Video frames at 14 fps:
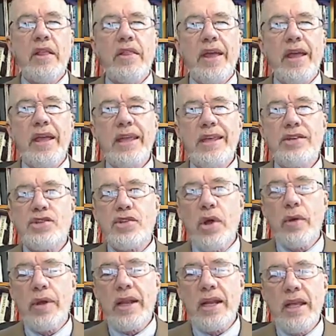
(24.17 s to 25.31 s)
they
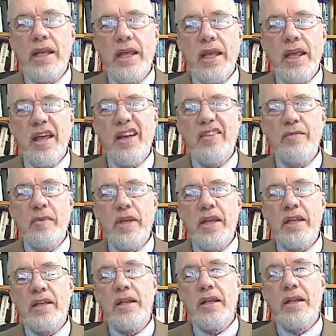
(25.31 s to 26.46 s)
historically have
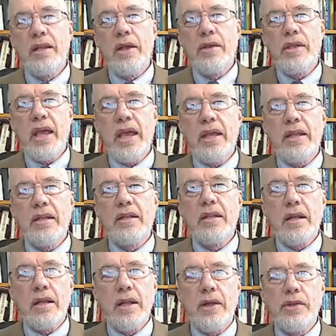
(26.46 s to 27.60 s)
been
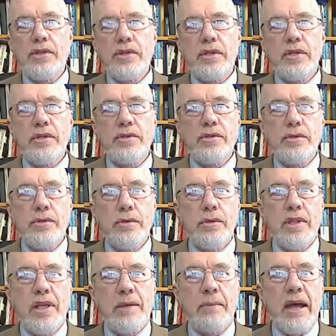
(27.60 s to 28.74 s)
located closer to
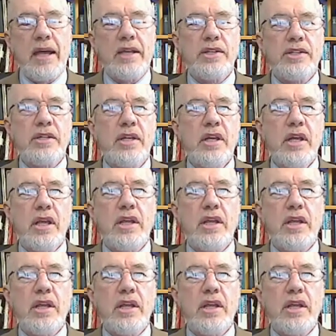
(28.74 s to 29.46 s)
their markets,